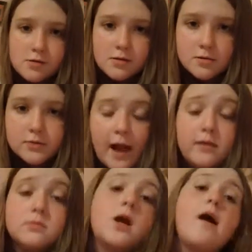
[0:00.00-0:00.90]
Okay.
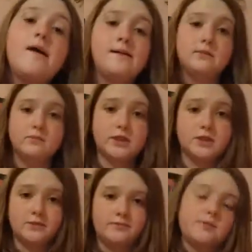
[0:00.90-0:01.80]
That's good.
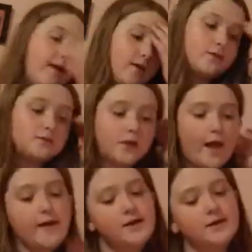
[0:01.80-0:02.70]
Okay.
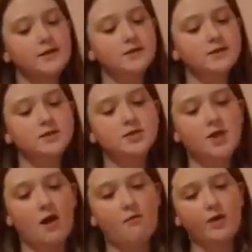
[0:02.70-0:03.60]
So
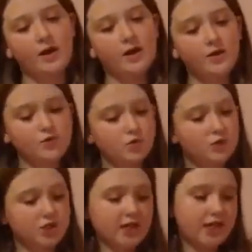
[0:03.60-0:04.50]
we're gonna do Squishy
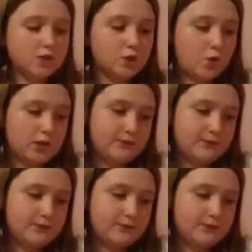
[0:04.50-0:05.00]
King Squirt